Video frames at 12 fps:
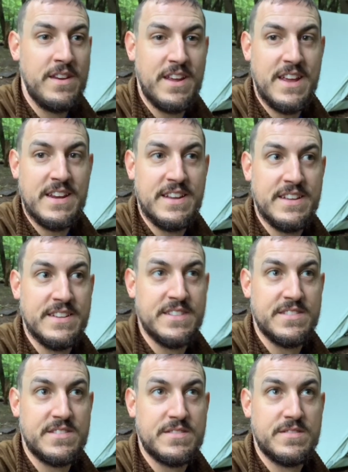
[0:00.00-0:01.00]
It
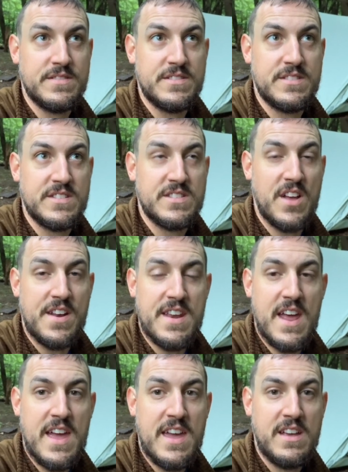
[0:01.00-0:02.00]
is
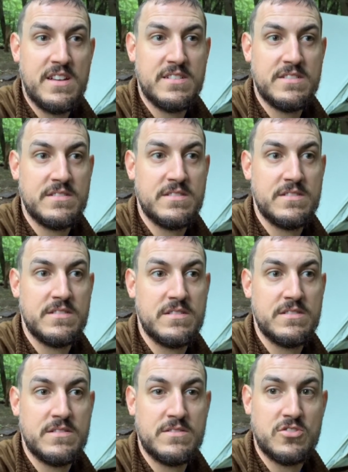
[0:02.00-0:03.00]
Sunday,
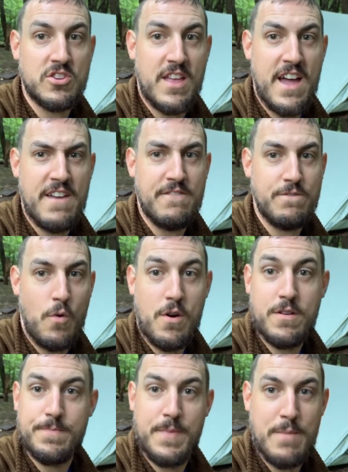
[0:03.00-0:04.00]
July
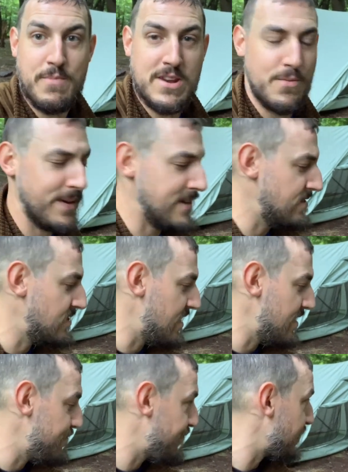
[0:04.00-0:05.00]
4th. Happy Independence
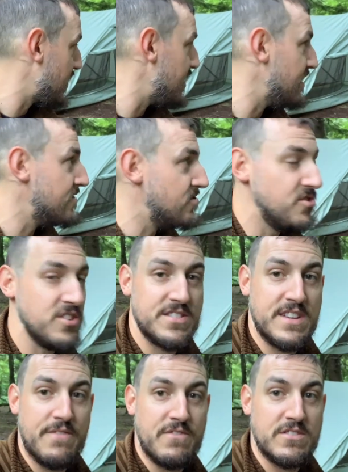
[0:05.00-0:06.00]
Day. It is
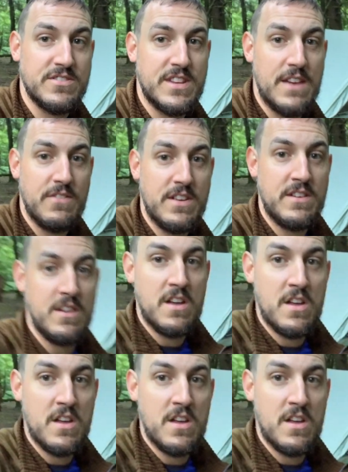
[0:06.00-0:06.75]
just after 7.